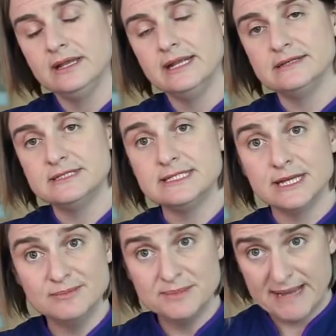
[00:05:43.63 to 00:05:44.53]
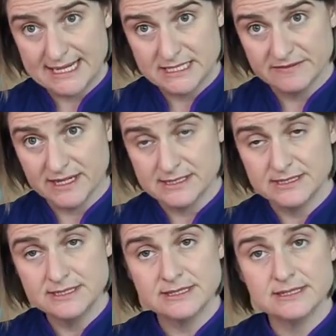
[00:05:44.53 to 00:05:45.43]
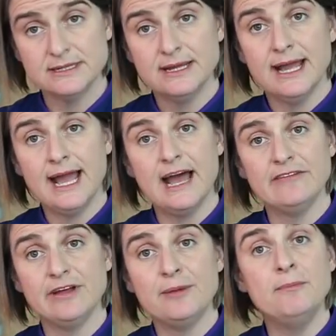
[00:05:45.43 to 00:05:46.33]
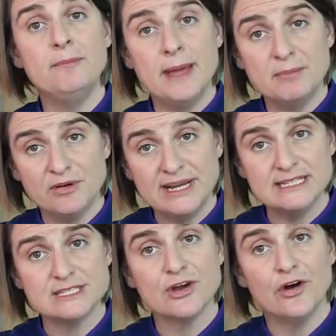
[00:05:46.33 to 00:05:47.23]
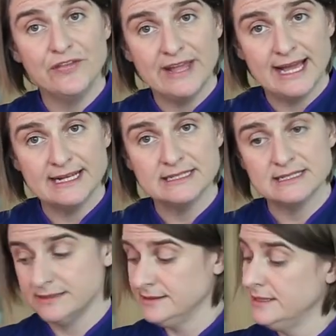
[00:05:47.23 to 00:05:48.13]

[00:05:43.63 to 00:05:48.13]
Now, some pen devices have memories on the end.